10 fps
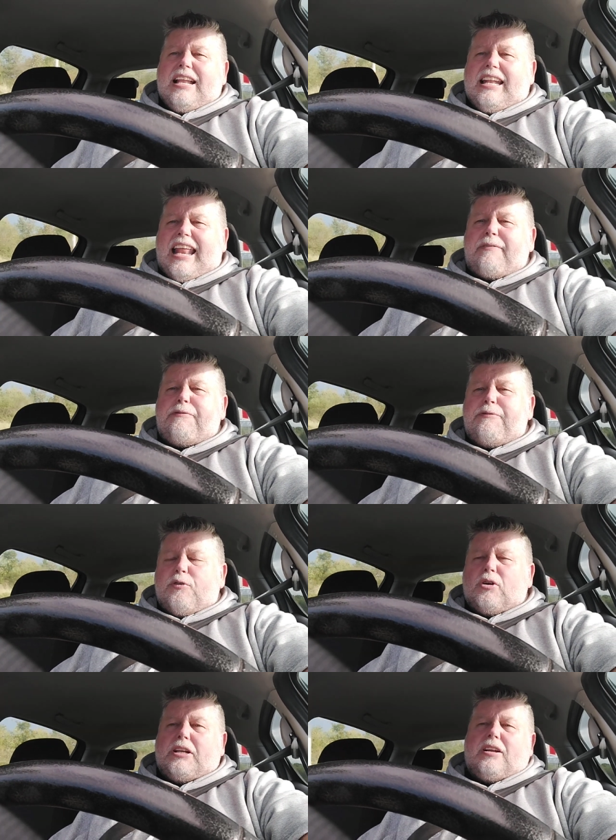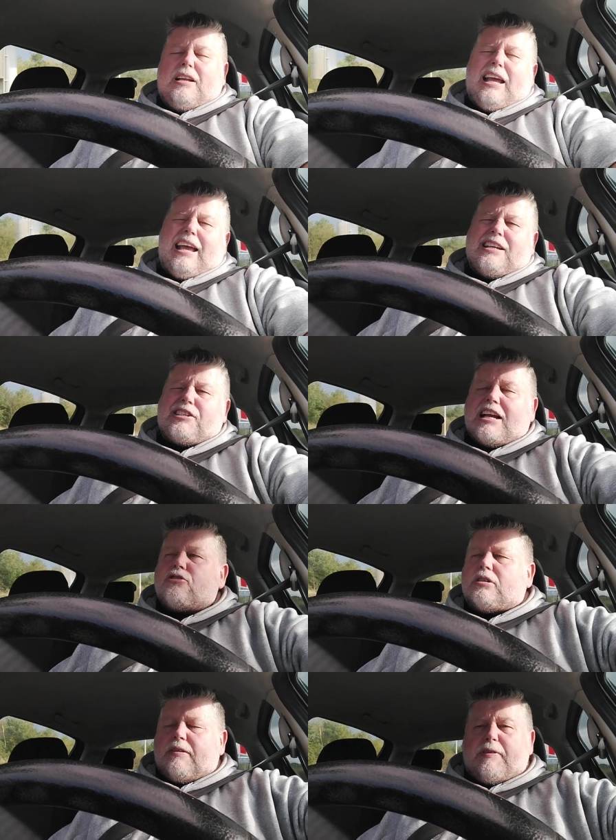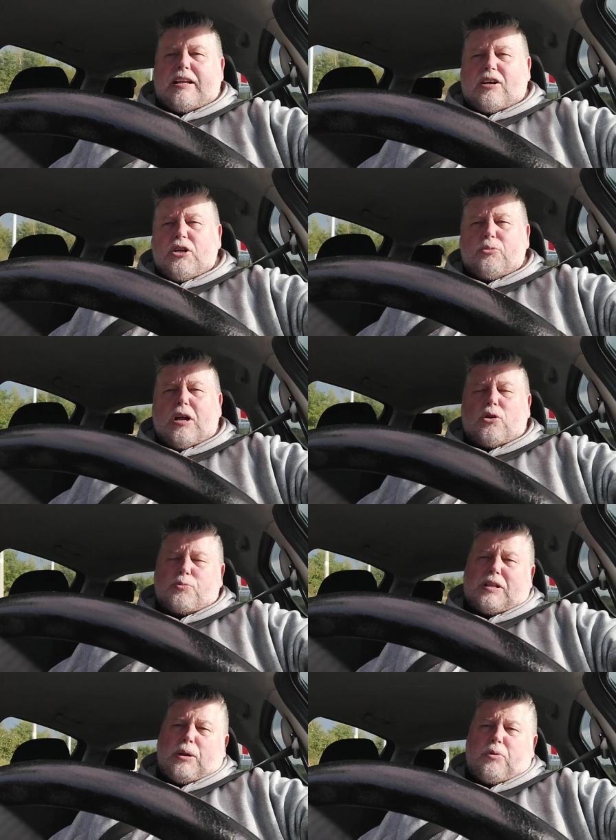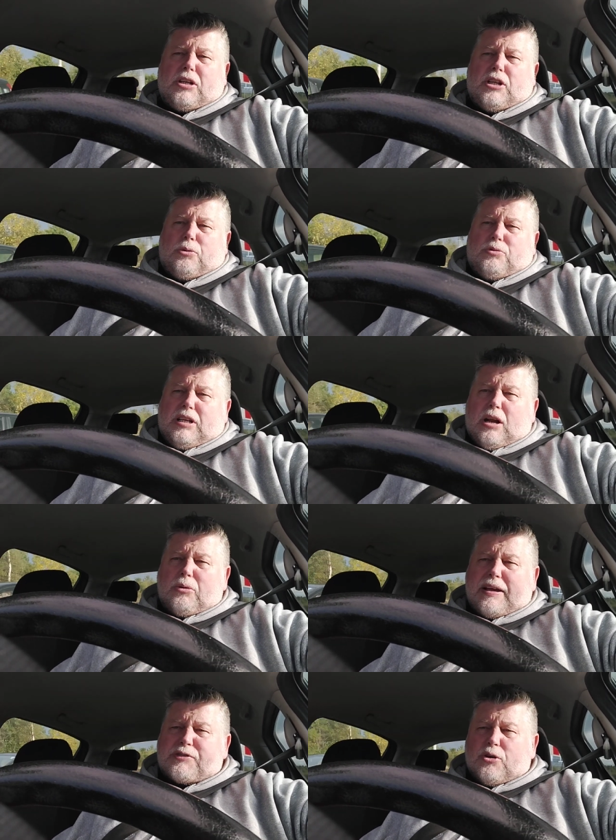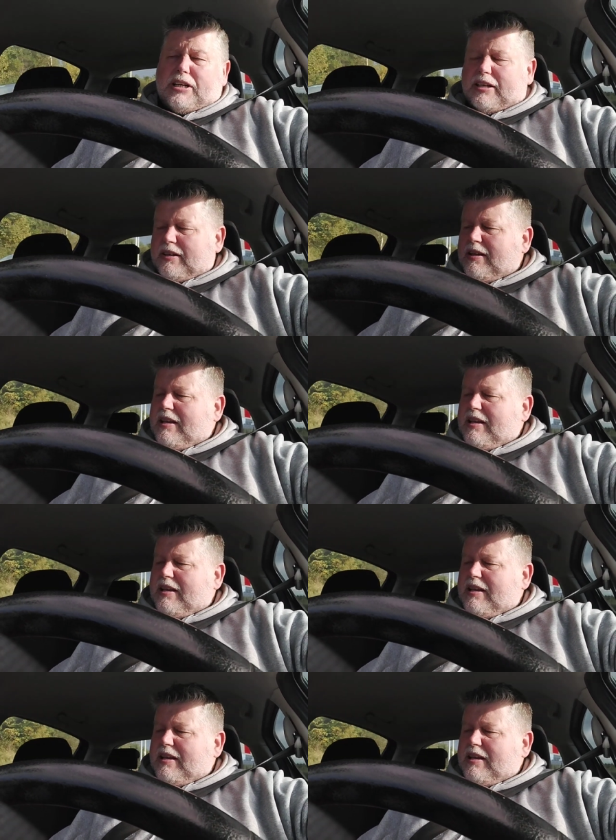left footed central defender. Who knows what they want to do, you know, left sided.